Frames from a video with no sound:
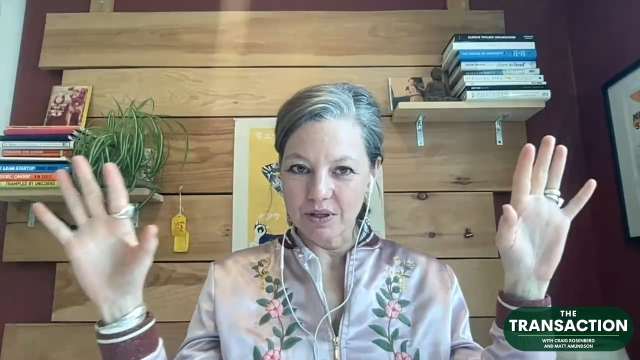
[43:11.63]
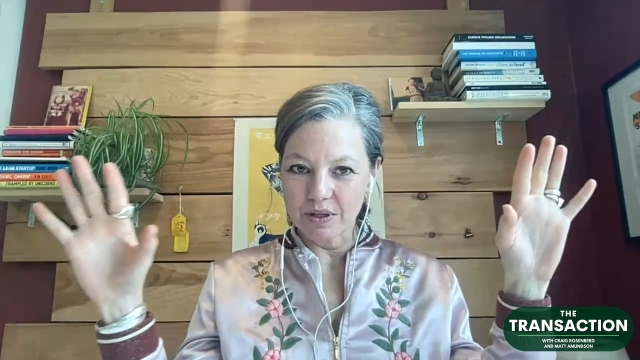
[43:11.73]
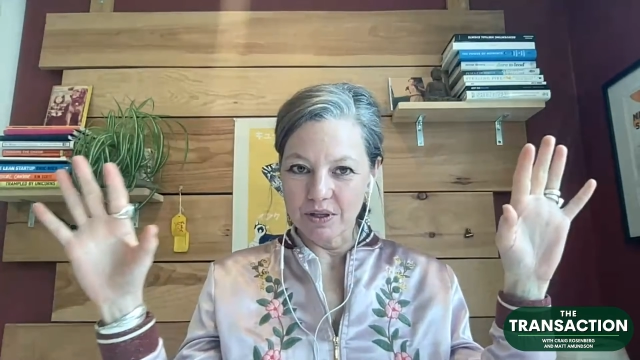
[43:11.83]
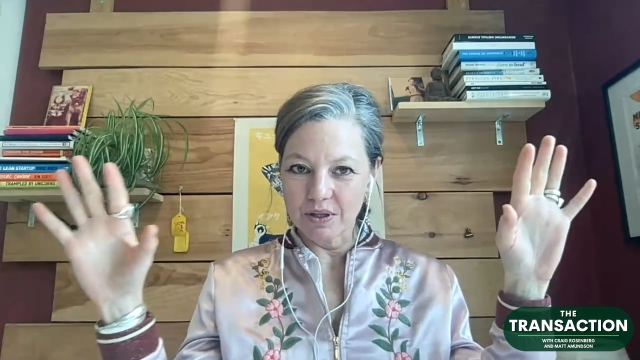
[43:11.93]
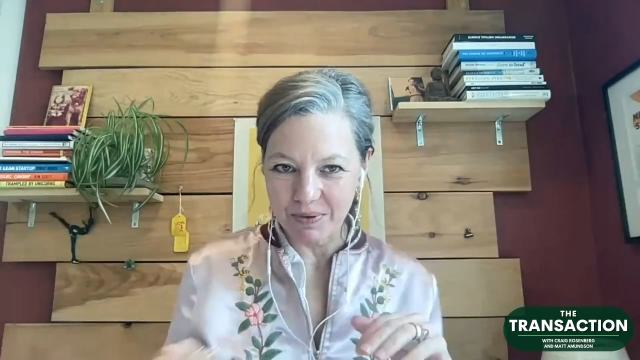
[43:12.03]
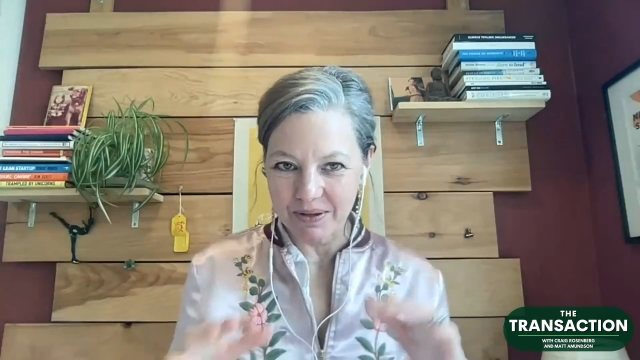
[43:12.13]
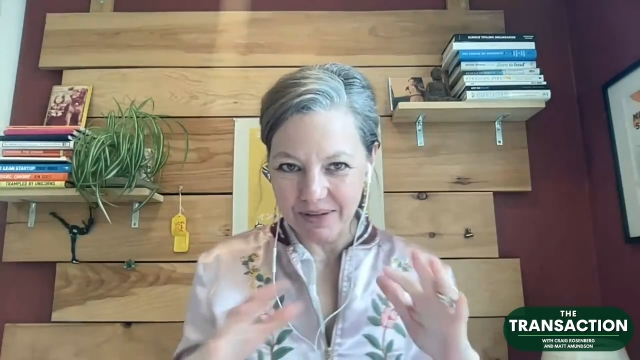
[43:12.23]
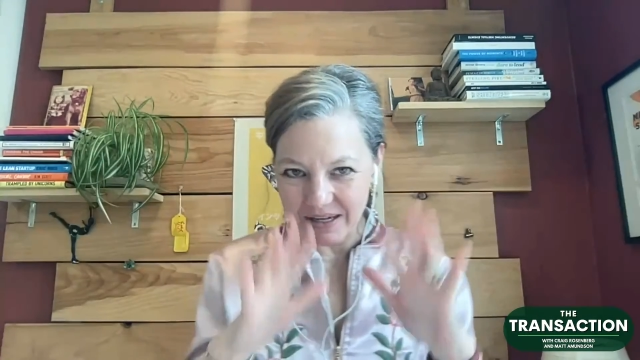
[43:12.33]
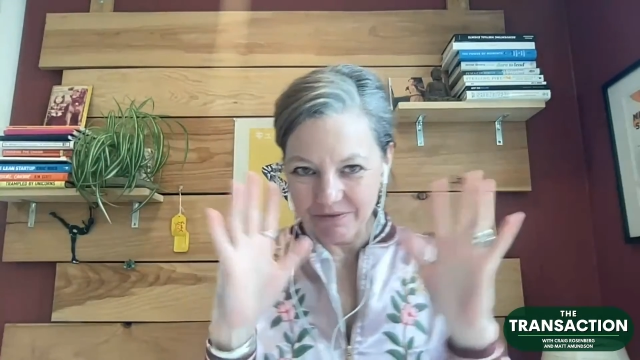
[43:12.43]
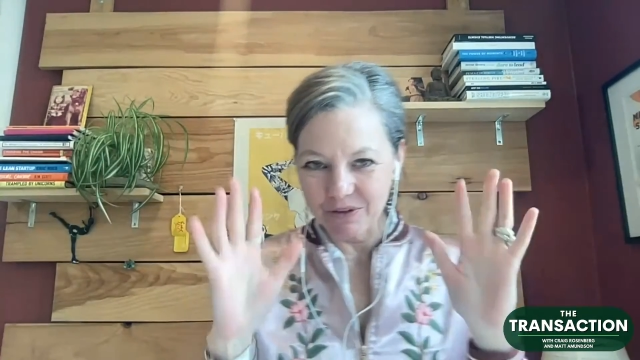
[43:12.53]
all the people that
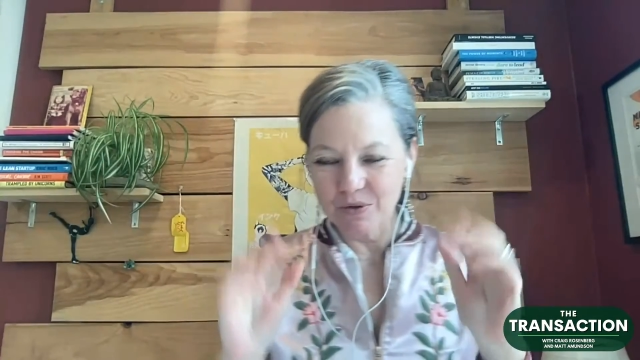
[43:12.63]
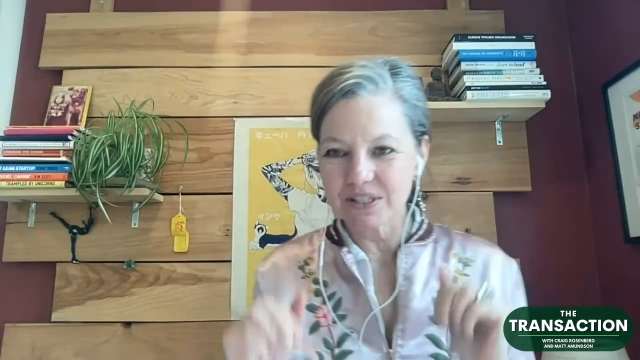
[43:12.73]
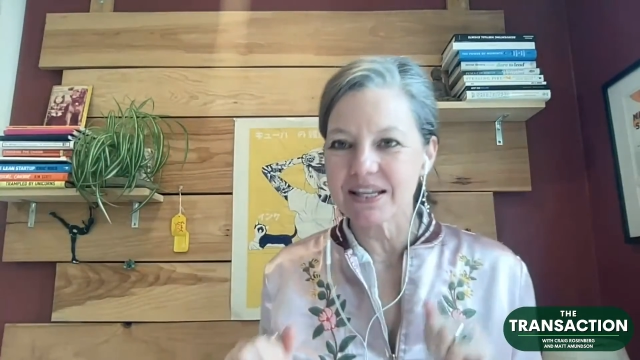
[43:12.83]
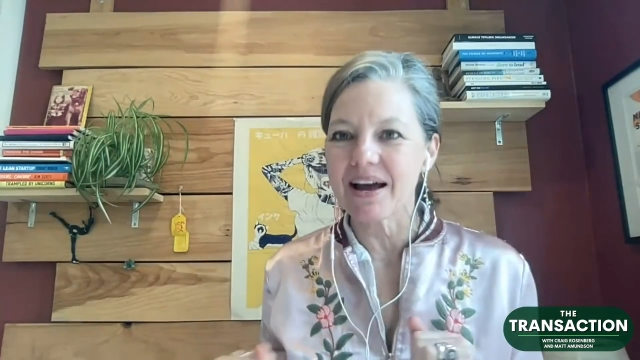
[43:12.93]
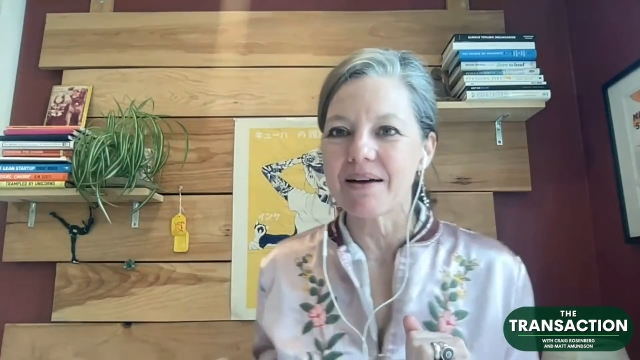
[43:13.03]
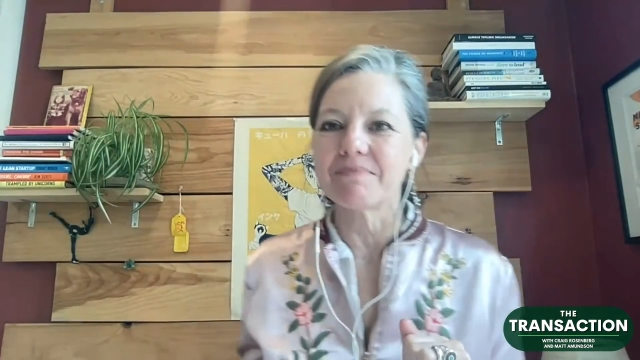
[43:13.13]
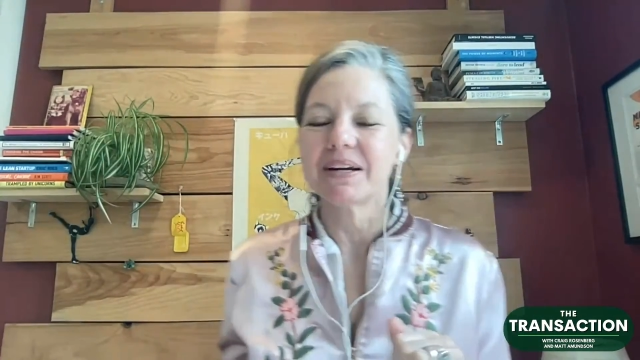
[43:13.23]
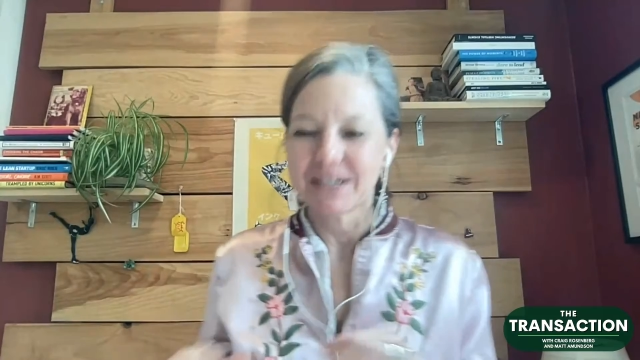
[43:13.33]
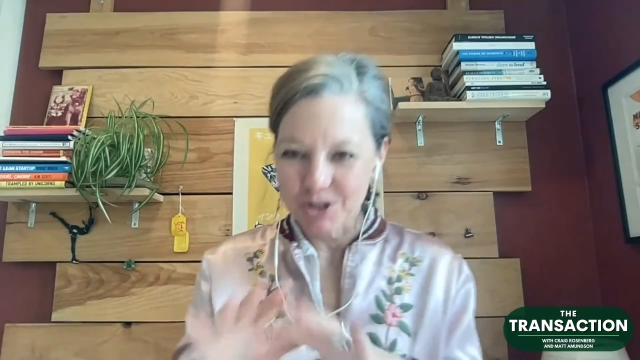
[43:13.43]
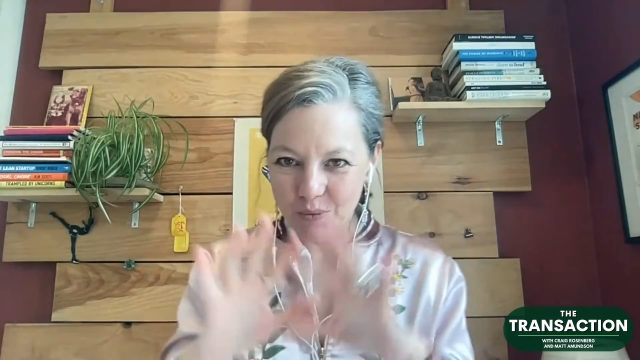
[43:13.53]
influence them,
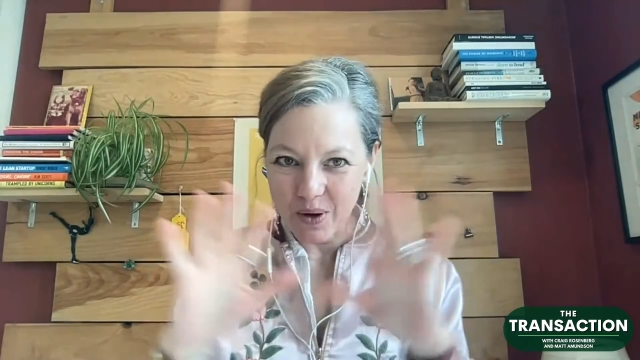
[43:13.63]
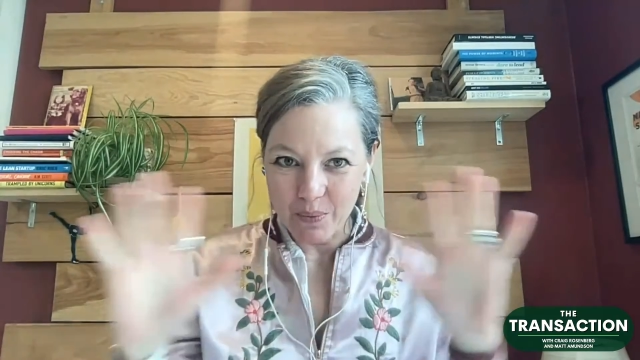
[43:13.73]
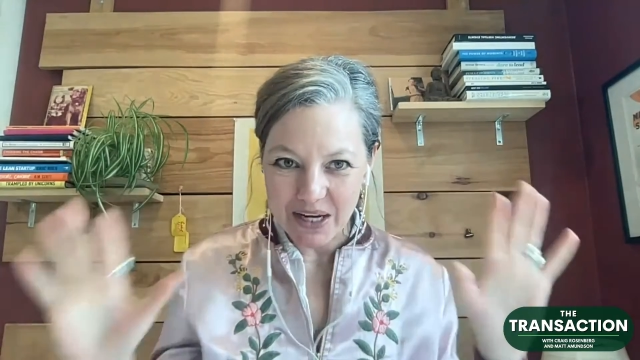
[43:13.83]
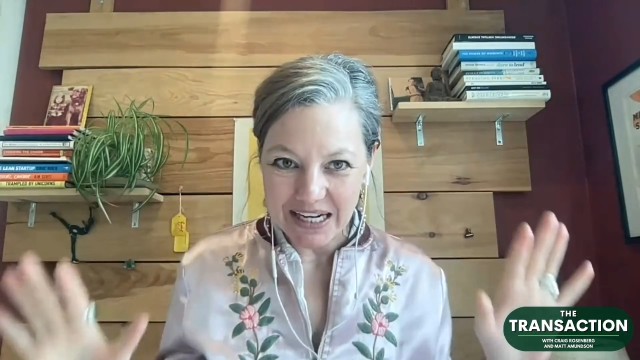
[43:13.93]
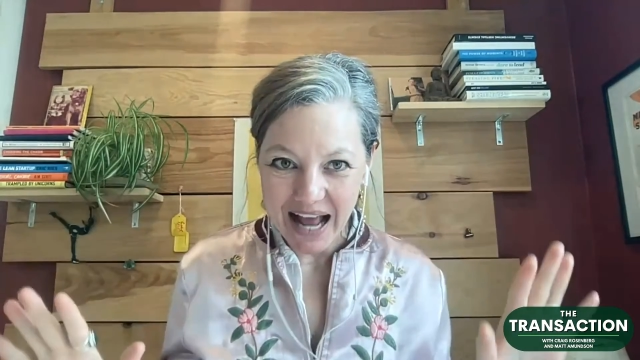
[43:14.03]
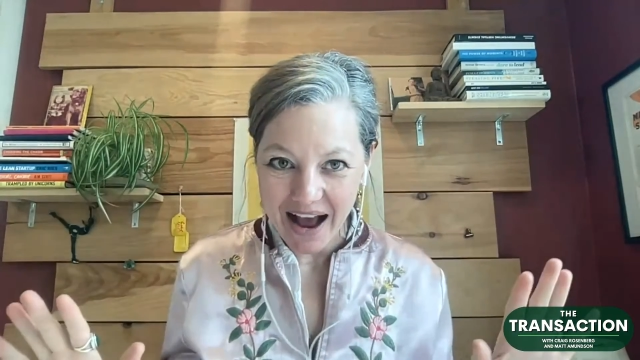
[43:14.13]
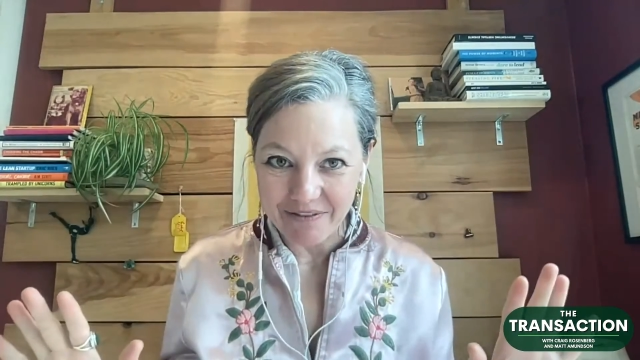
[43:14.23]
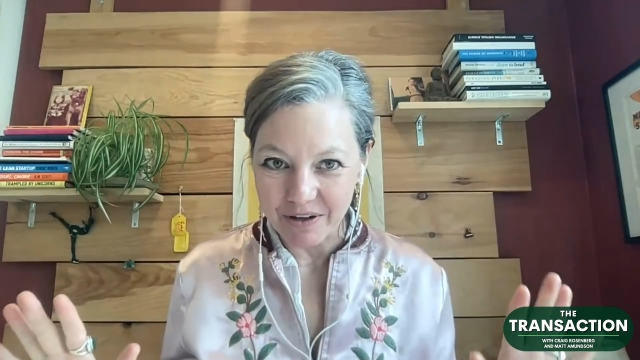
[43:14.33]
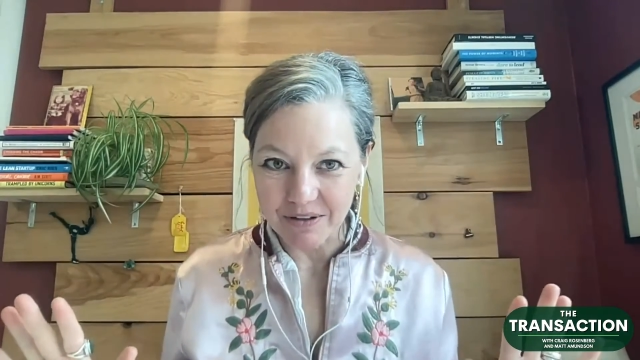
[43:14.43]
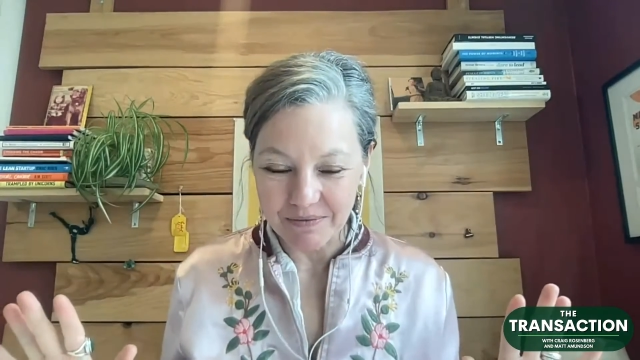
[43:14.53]
so we can
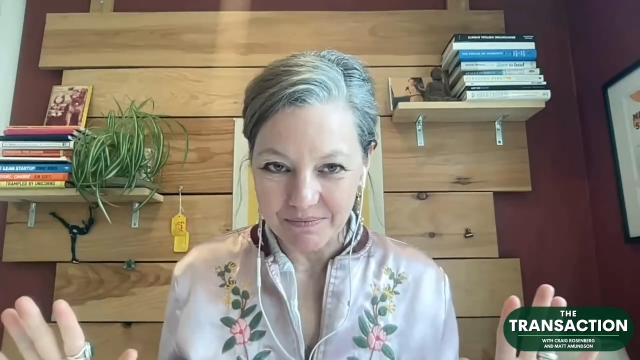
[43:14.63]
have